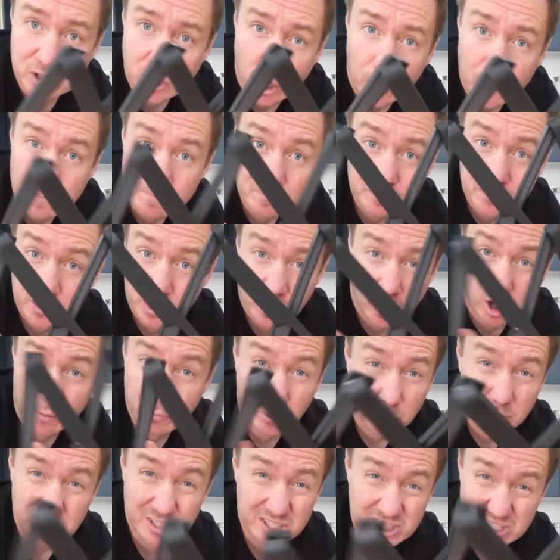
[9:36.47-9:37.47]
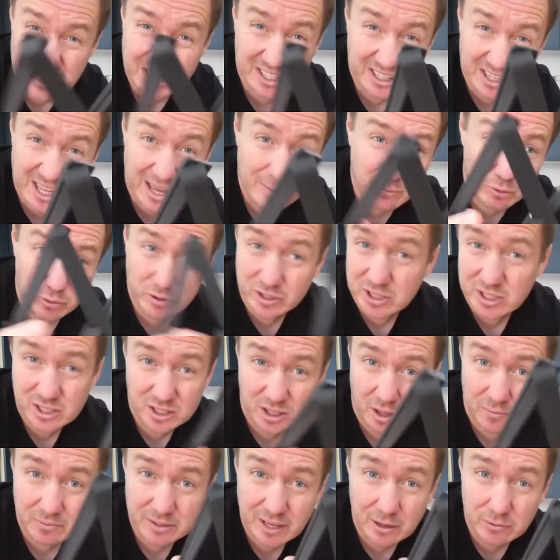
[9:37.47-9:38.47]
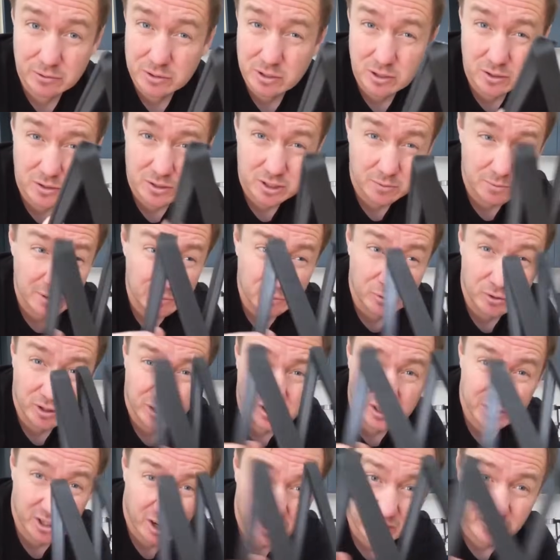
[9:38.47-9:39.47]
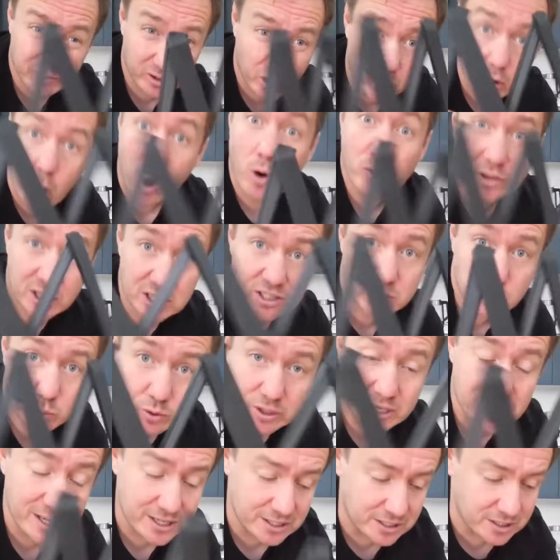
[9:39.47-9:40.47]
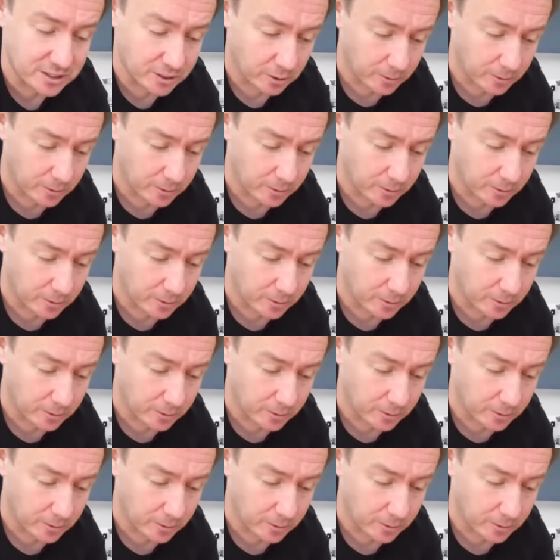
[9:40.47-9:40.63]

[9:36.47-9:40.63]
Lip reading: So I'll probably stick them on this thumbnail too, so people can kind of go, oh, that's what it is.